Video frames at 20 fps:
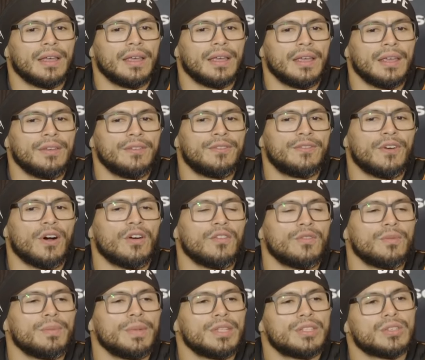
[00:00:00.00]
involved
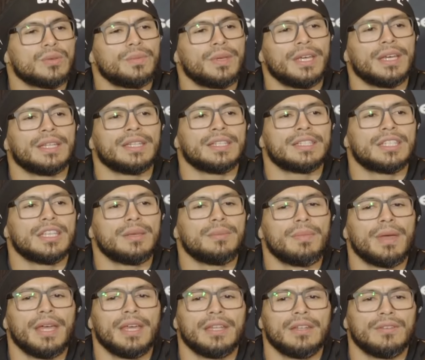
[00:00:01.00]
me to be a
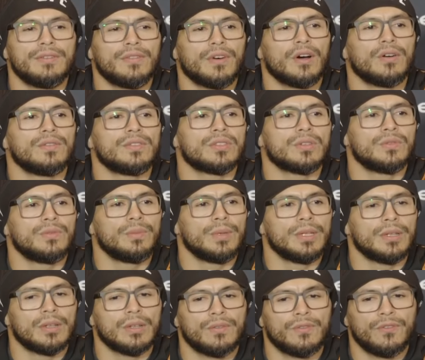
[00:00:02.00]
teammate, involved to me
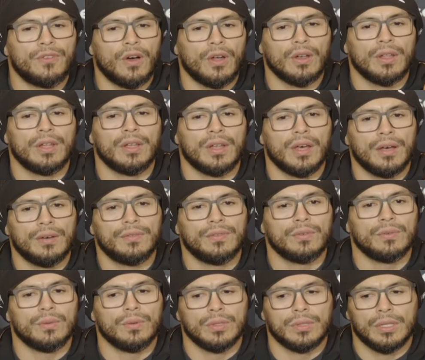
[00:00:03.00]
fall in love
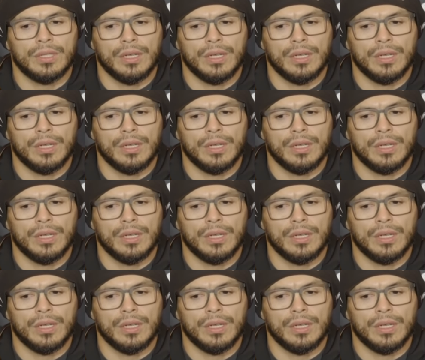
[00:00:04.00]
with